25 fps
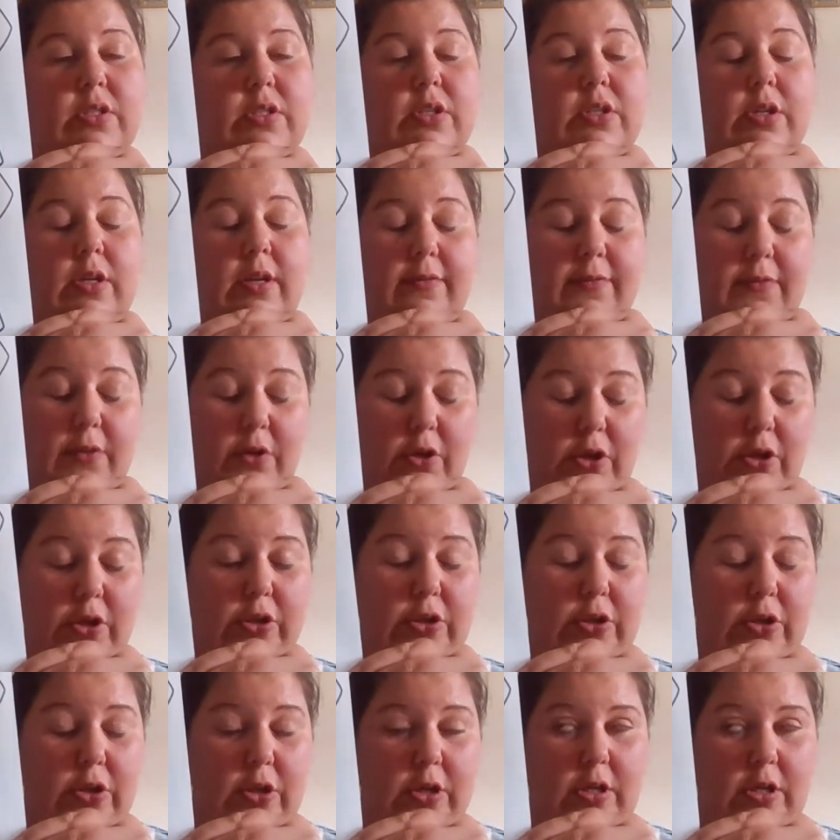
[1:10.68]
If you're a
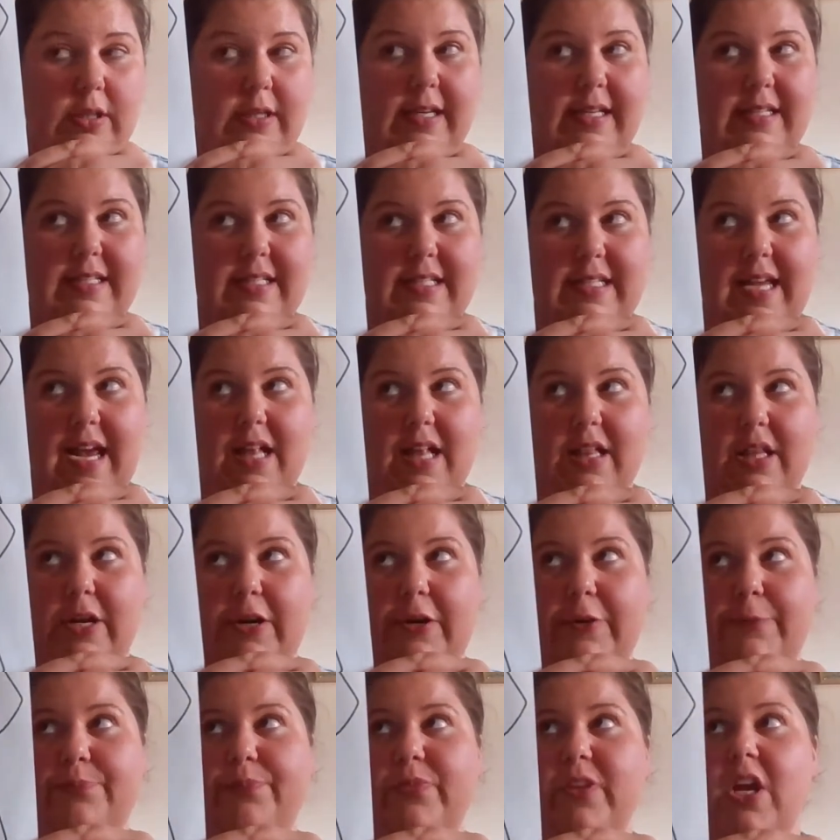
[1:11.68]
girl, it's
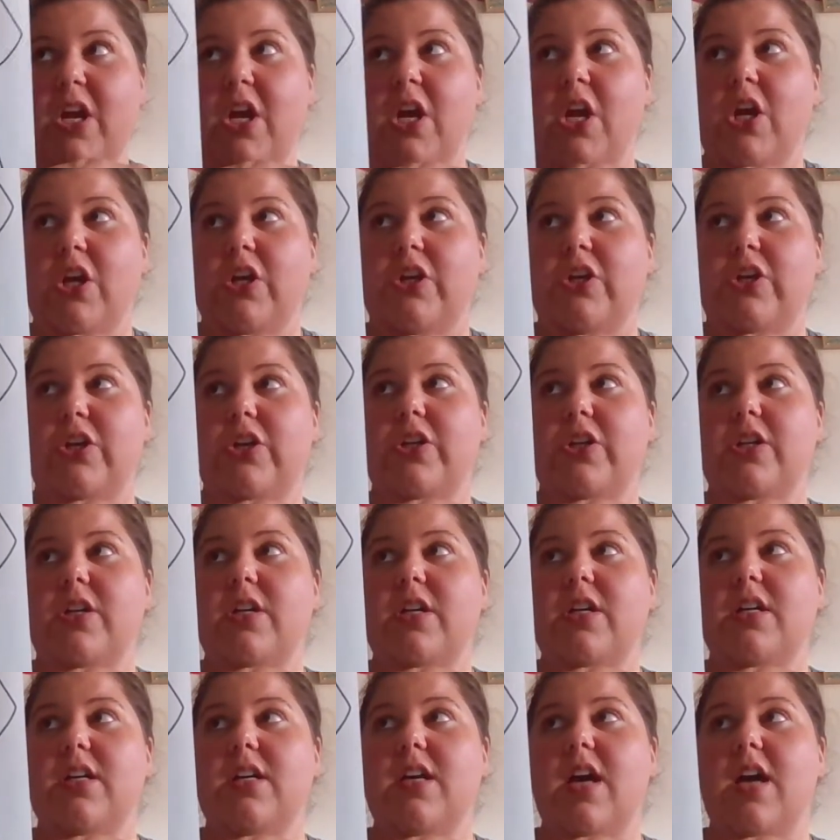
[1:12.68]
yellow. You're going
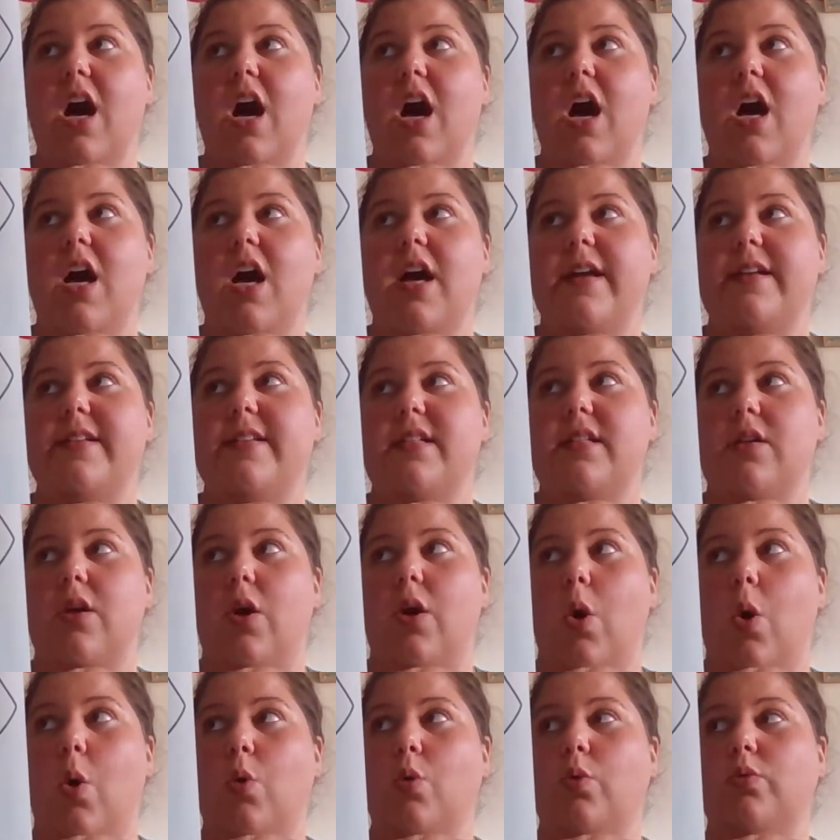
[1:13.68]
to cut
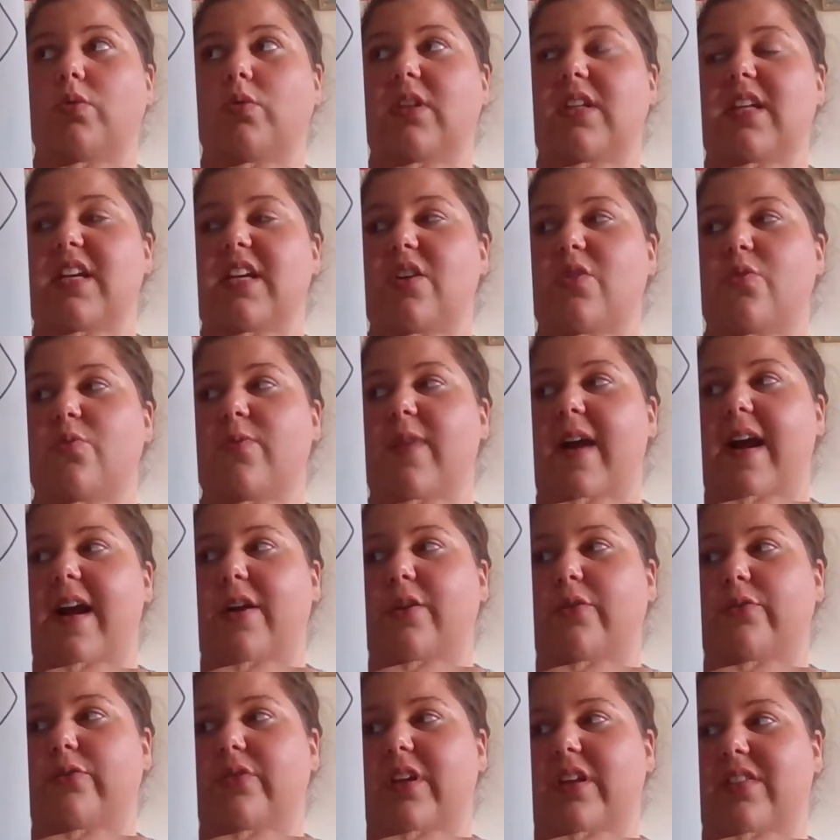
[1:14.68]
only
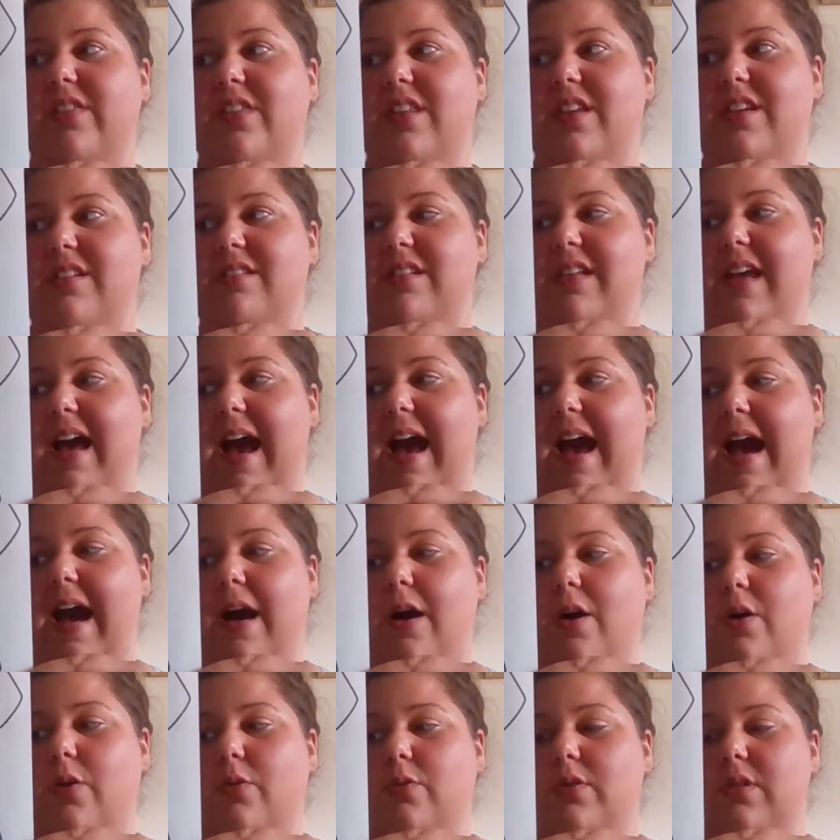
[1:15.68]
around this
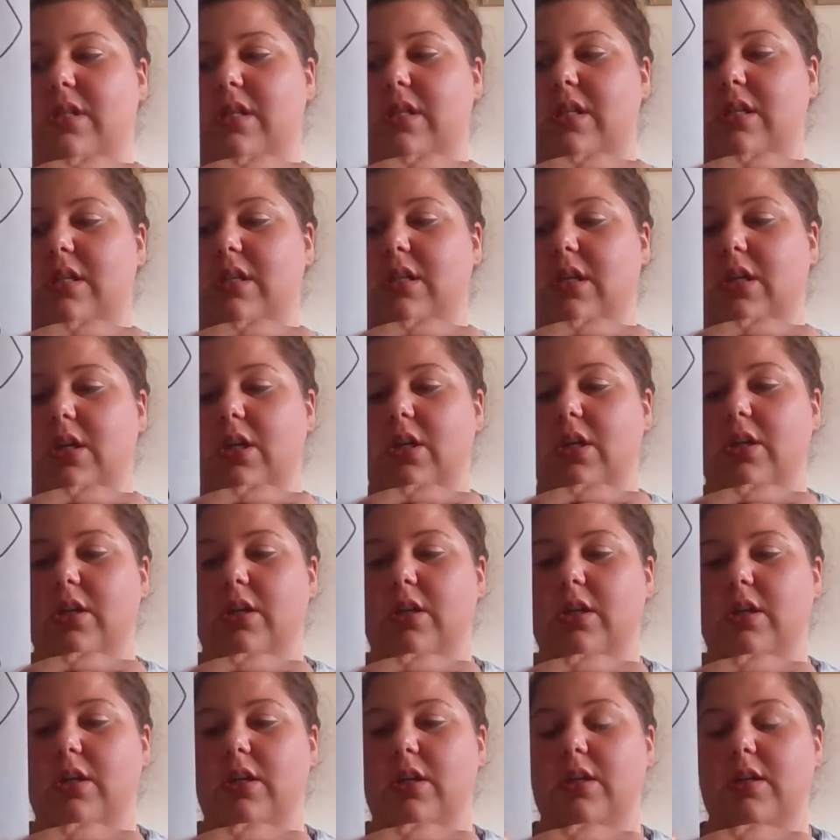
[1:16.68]

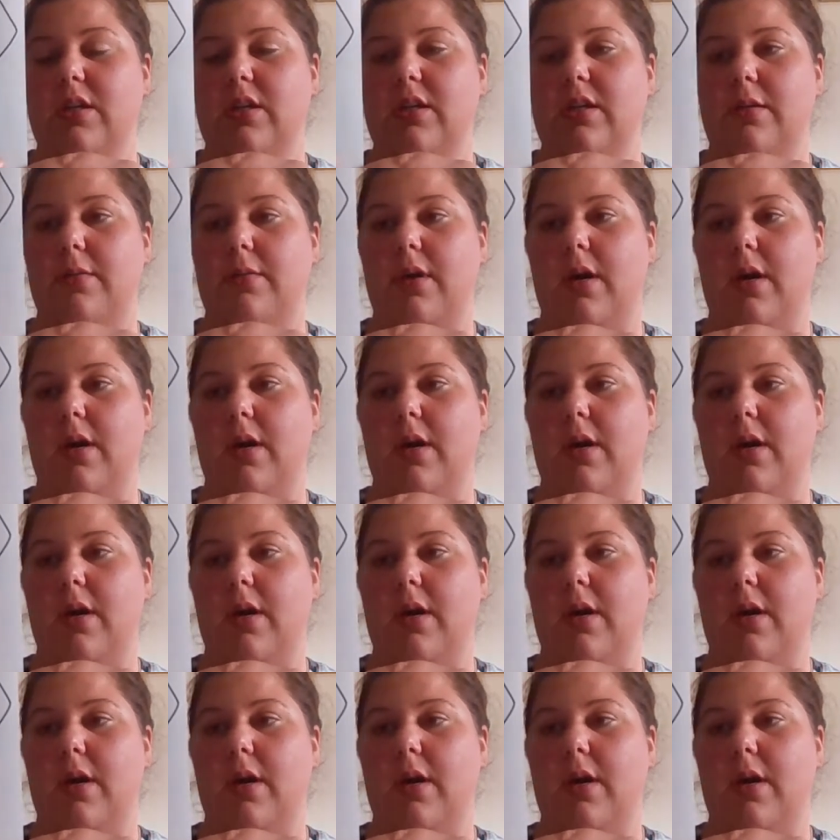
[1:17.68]
outer